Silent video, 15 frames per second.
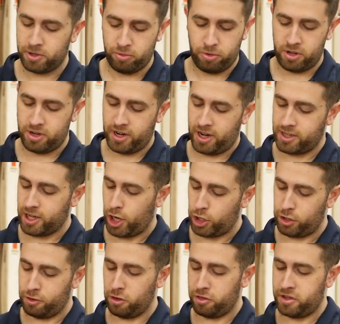are really
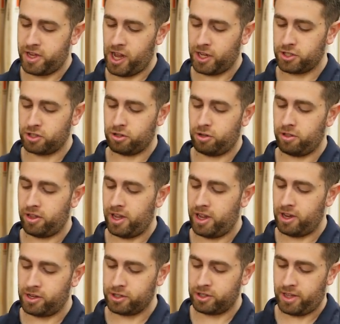detailed. You've got the X's on
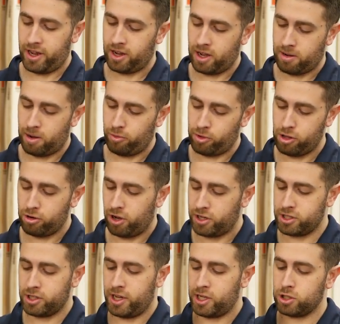there, so they can't really
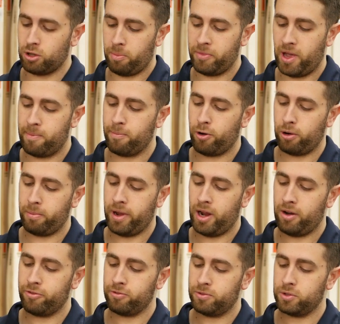nicely stop that bottom
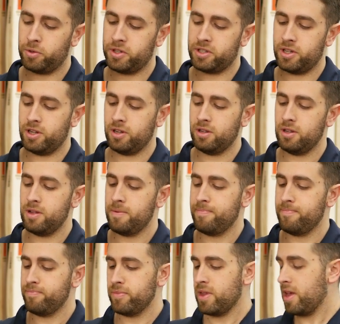hand from twisting.
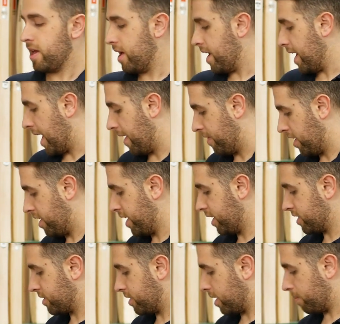And then
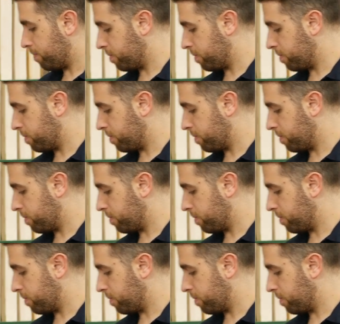next up